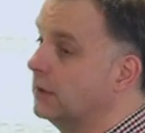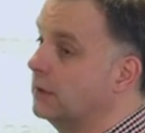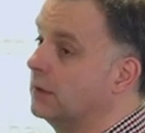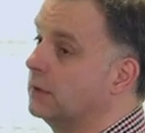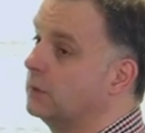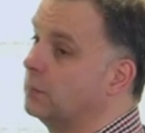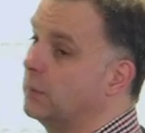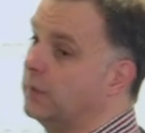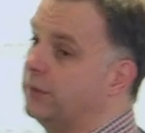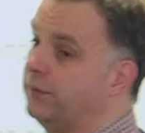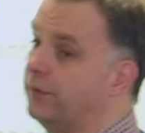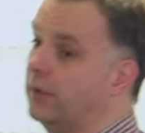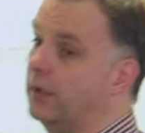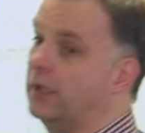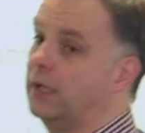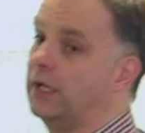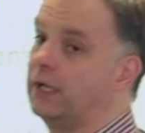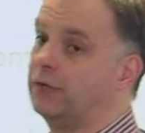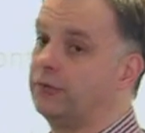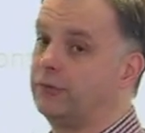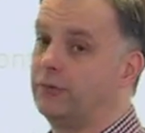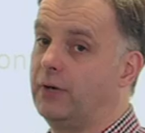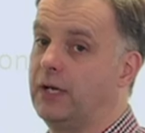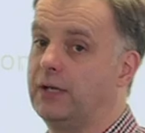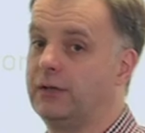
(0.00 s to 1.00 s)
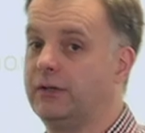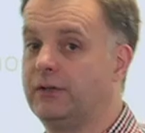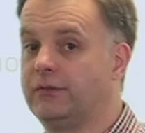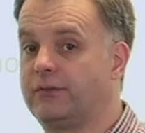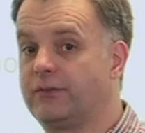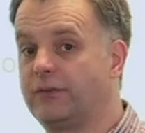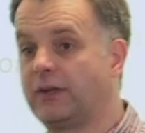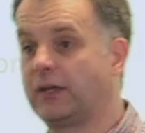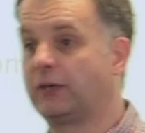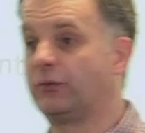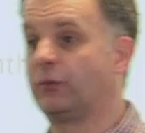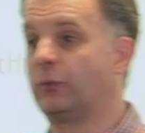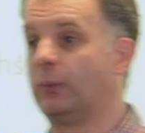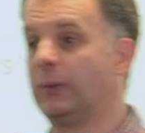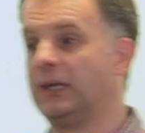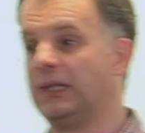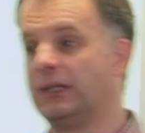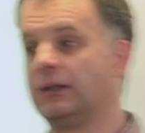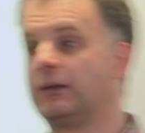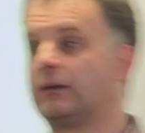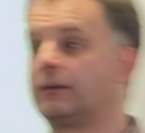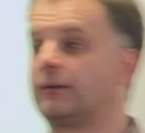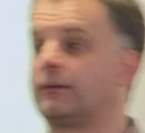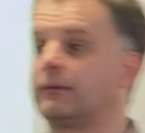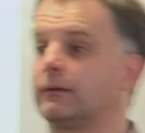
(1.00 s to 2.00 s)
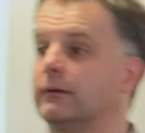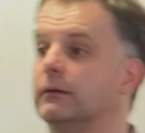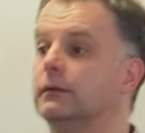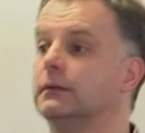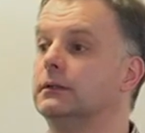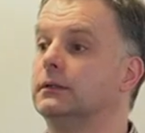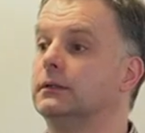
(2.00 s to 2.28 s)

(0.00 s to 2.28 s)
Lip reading: and we turn ours around in 6 weeks.